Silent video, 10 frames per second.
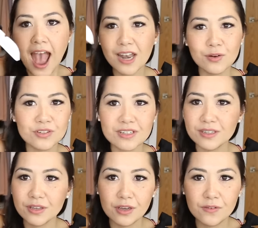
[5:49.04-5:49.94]
and it will
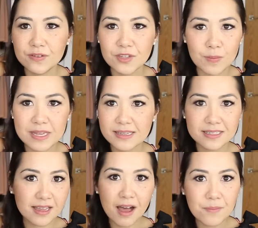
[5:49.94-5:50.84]
just look good for so many
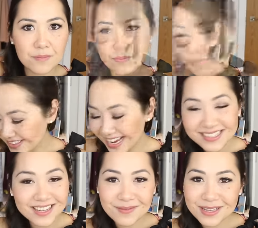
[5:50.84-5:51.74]
years to come. So
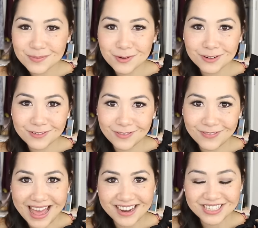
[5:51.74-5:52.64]
next up is more of a
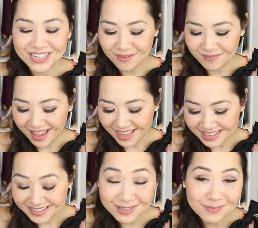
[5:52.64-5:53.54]
flashy number,
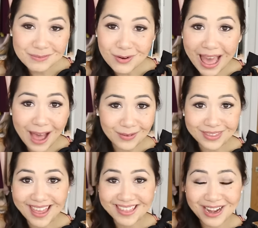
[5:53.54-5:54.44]
and this is a bit more
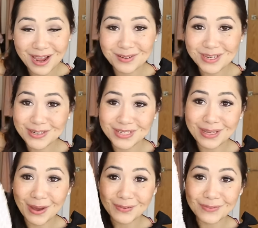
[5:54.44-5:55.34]
out there than I would
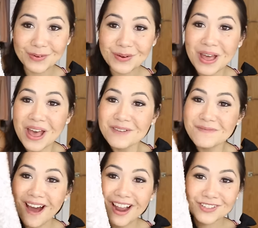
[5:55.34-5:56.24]
usually go for,
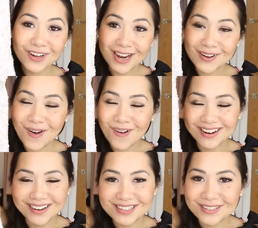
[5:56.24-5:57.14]
but I tried it
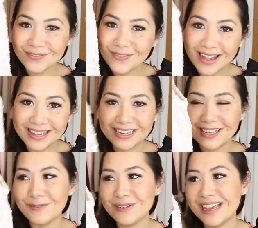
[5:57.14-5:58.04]
on and I just fell
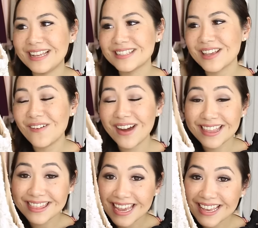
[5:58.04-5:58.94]
in love with it, so
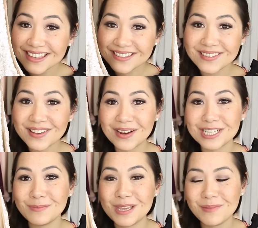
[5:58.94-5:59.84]
I think this is
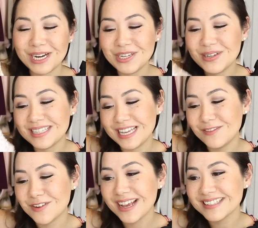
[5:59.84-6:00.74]
going to be my New Year's
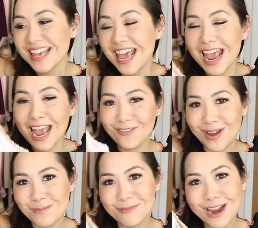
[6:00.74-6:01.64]
Eve dress if I'm